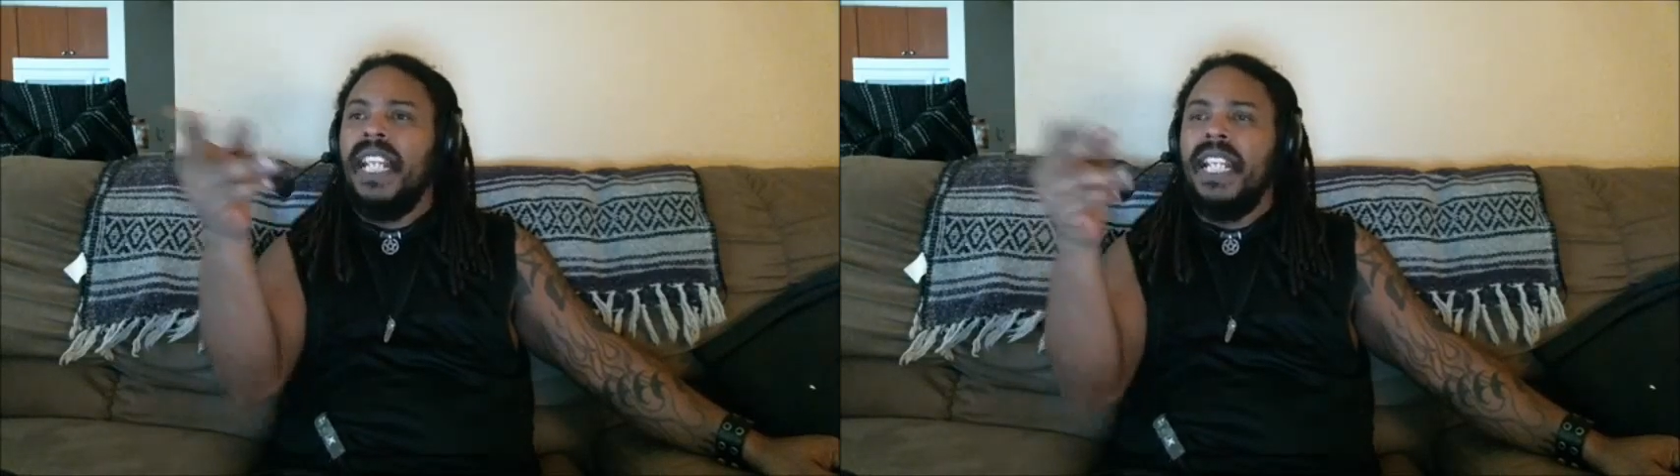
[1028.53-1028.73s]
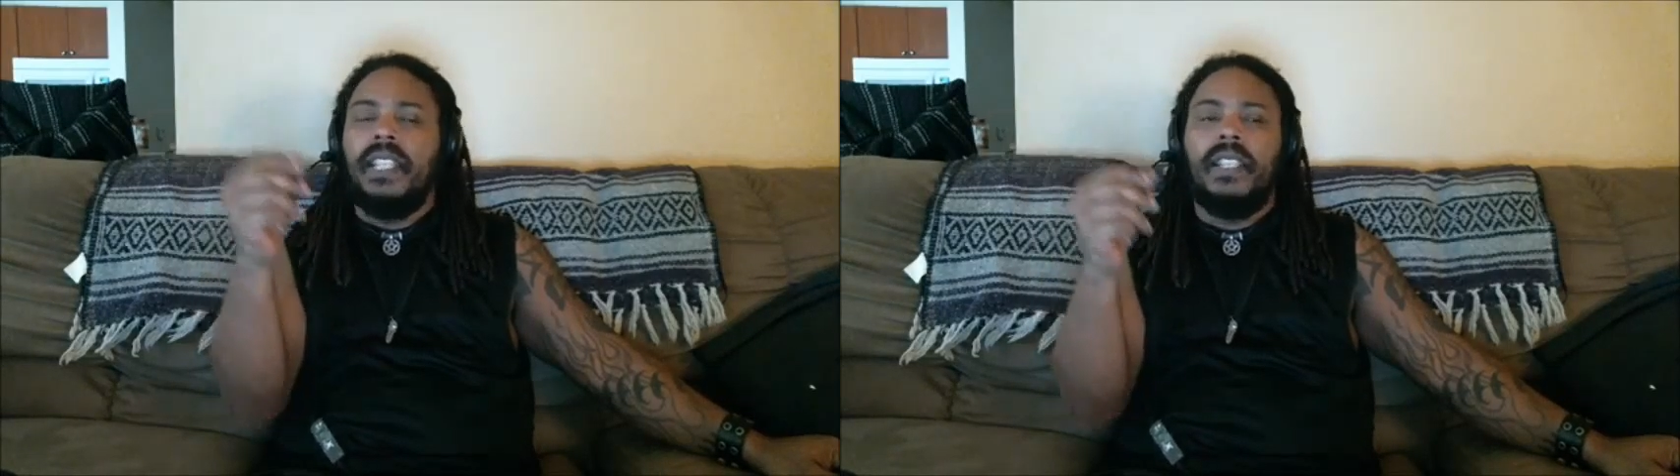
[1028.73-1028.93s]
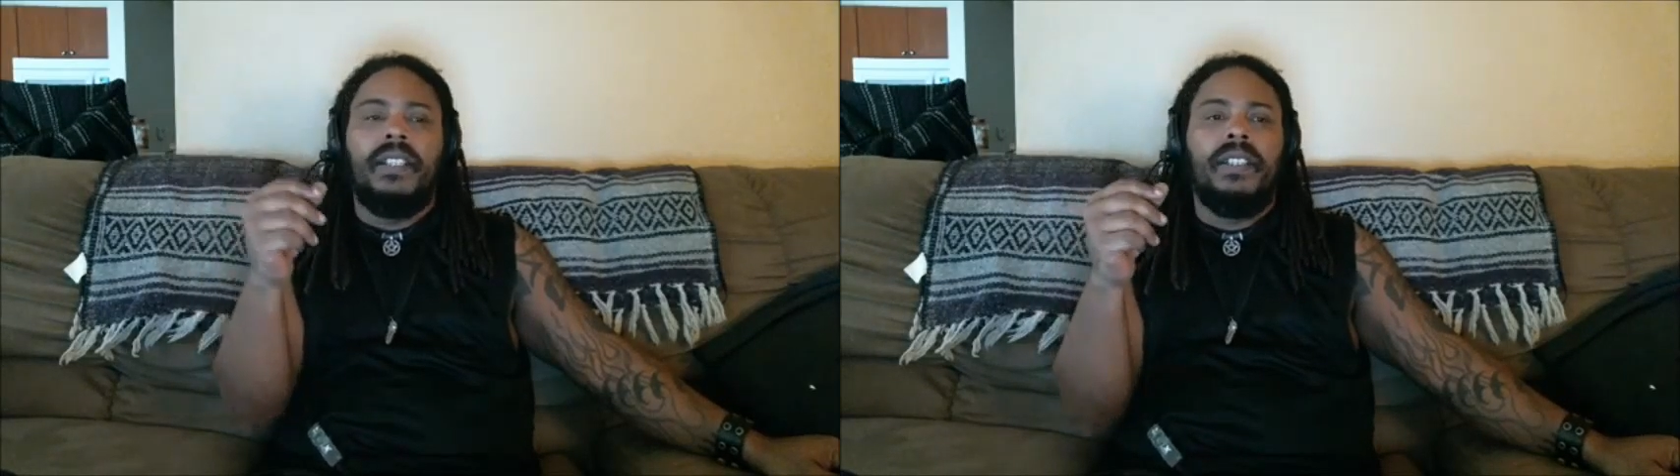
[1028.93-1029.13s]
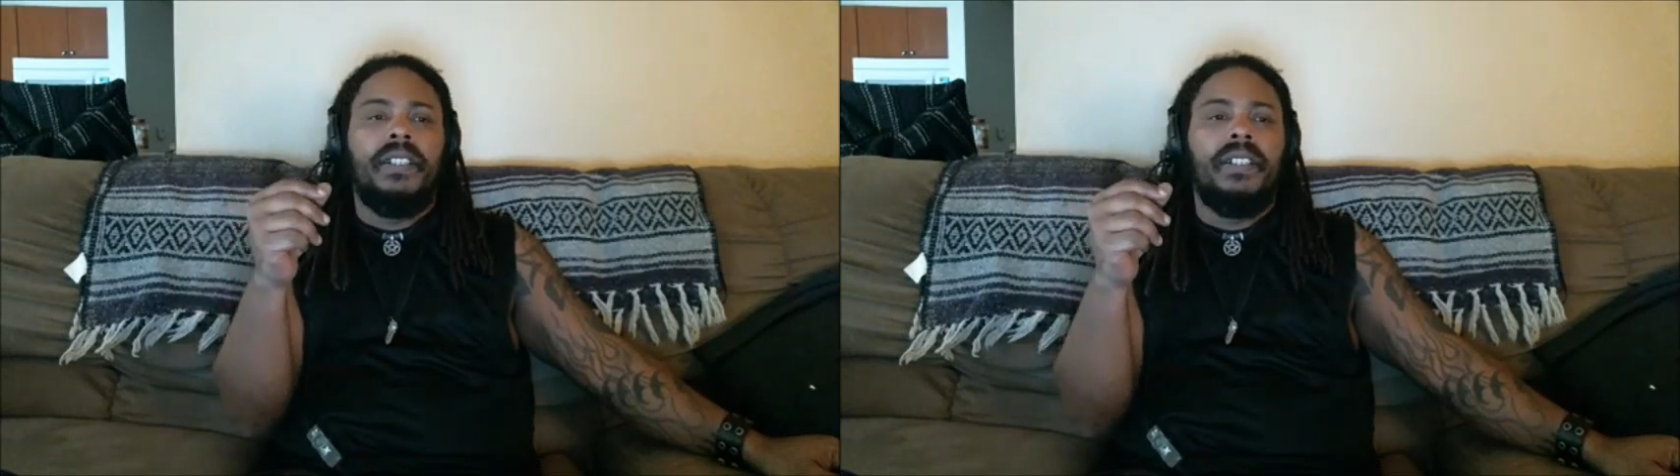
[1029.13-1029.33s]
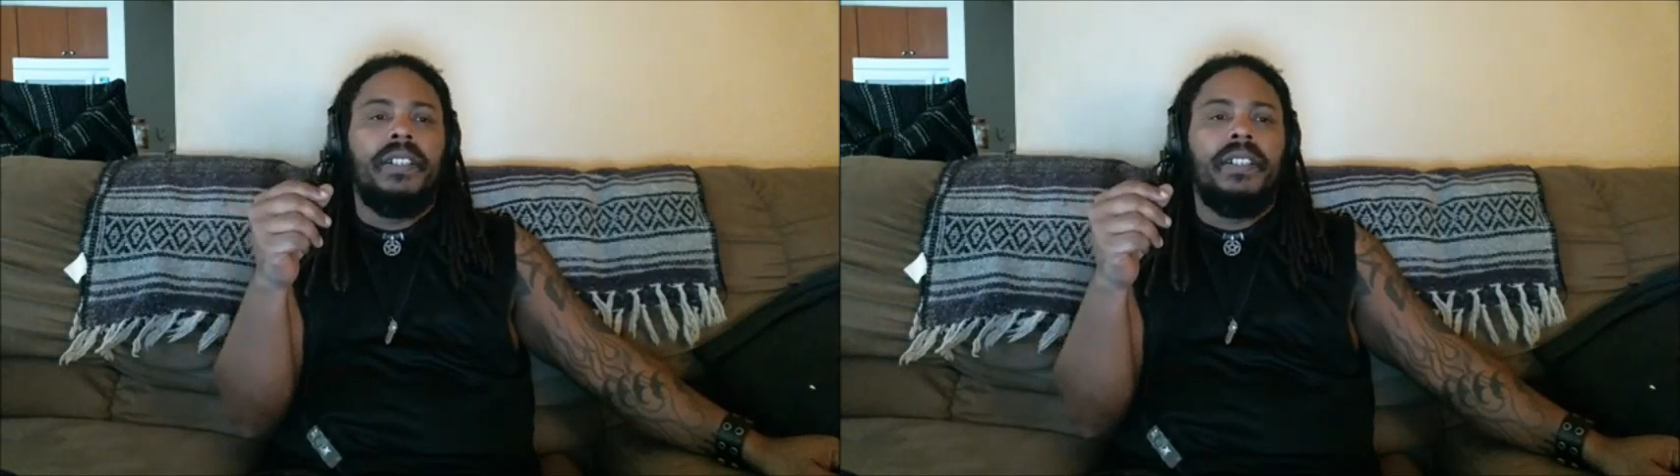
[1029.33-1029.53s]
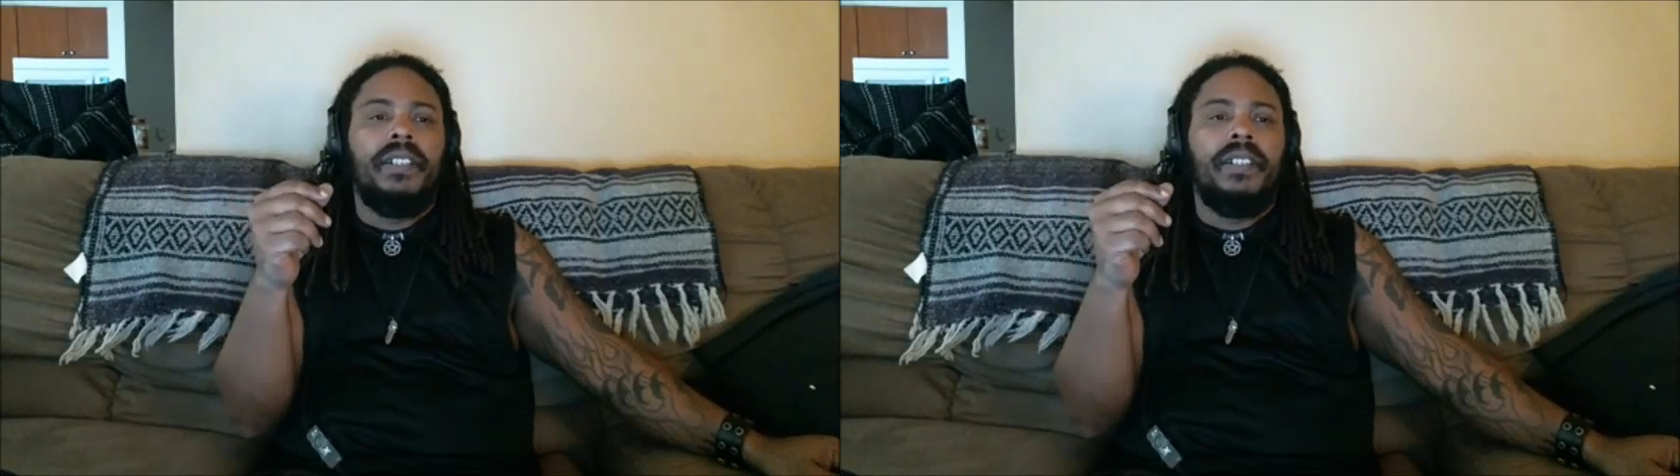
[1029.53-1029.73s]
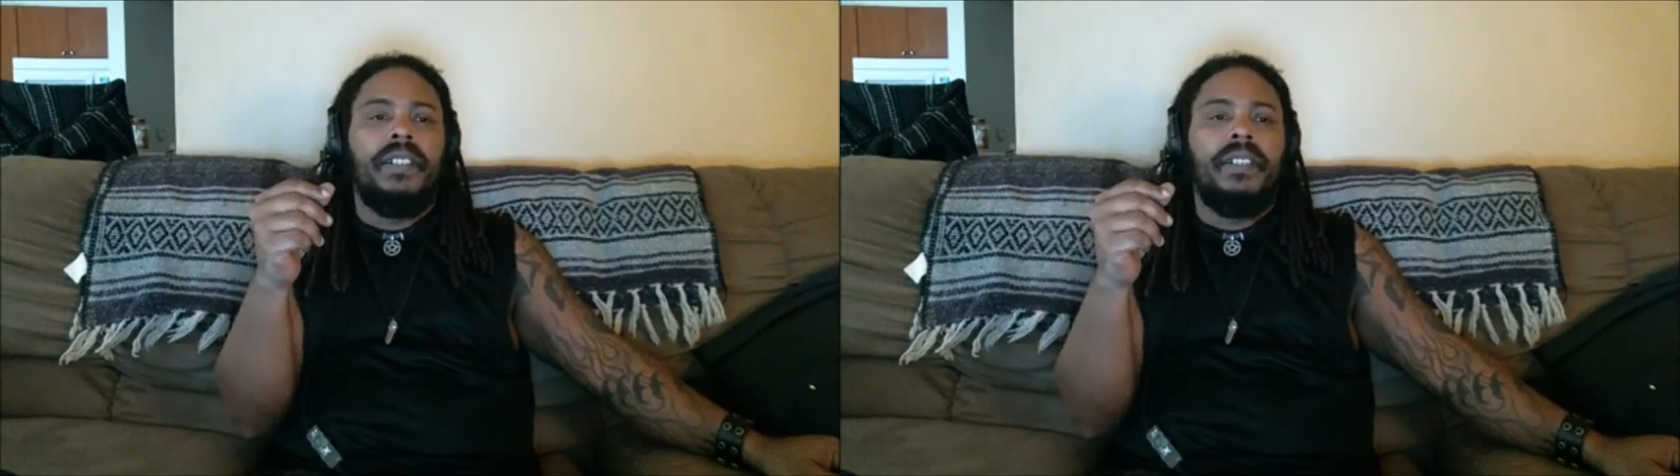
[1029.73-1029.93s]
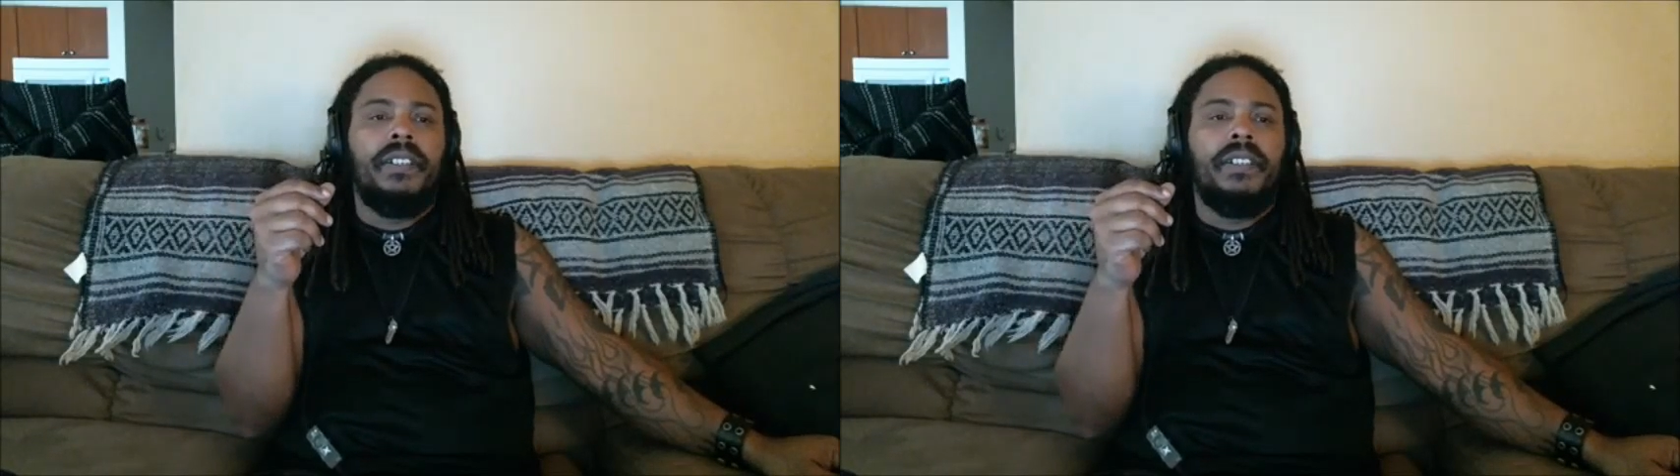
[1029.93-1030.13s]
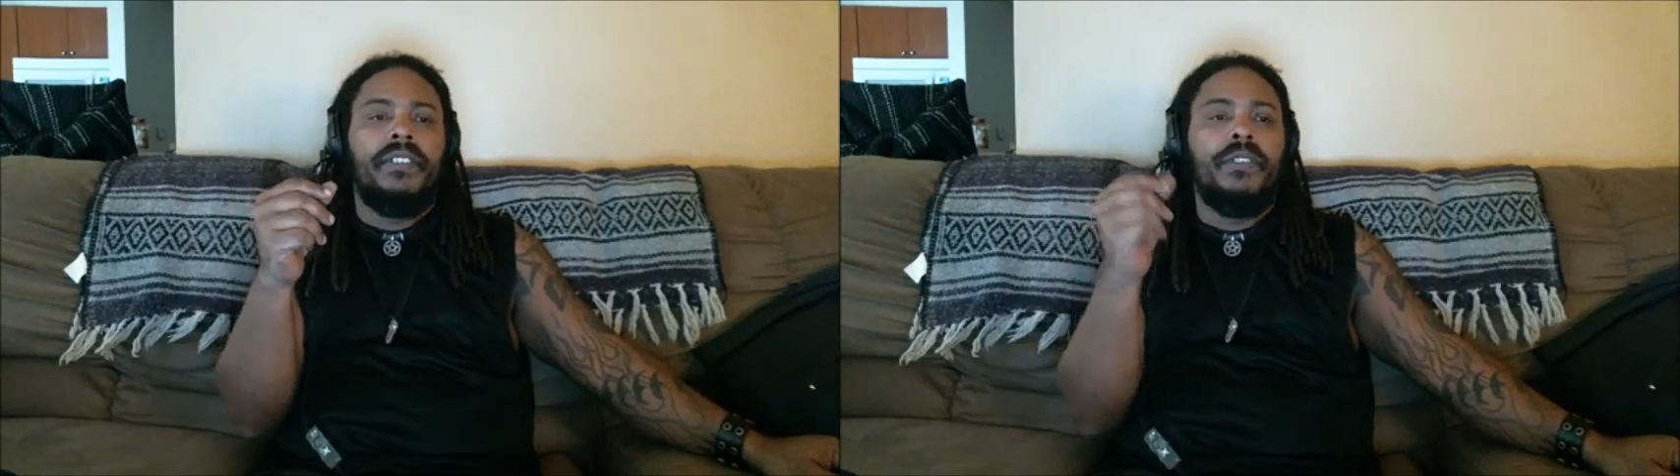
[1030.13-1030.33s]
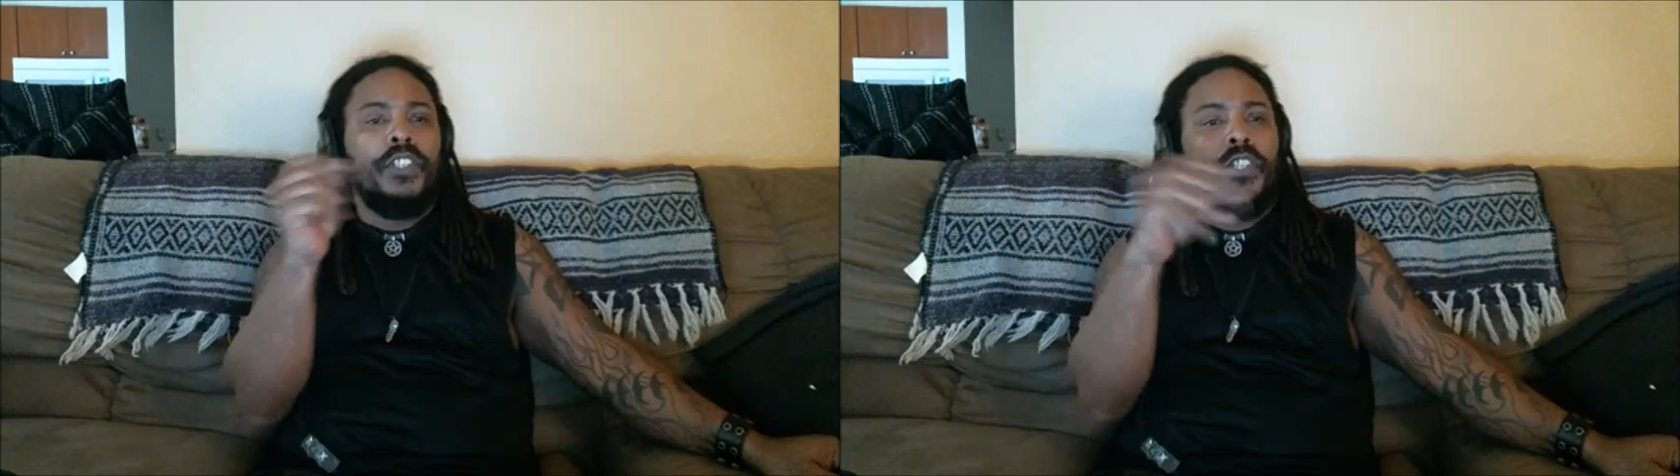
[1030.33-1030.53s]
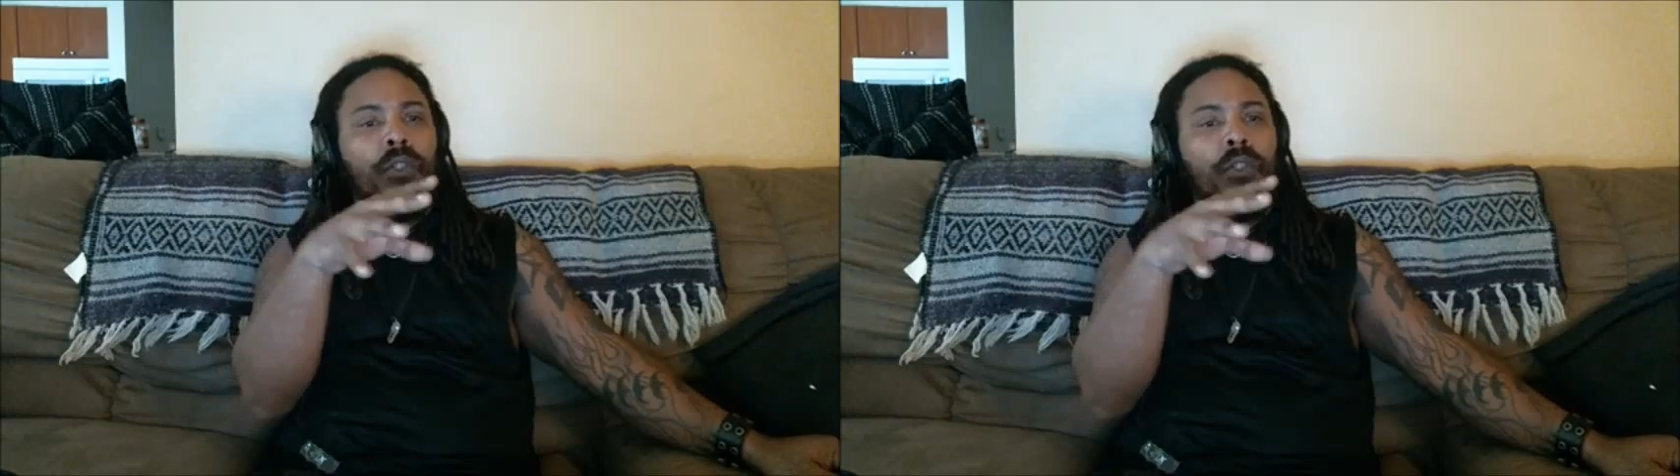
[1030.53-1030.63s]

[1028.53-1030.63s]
media, through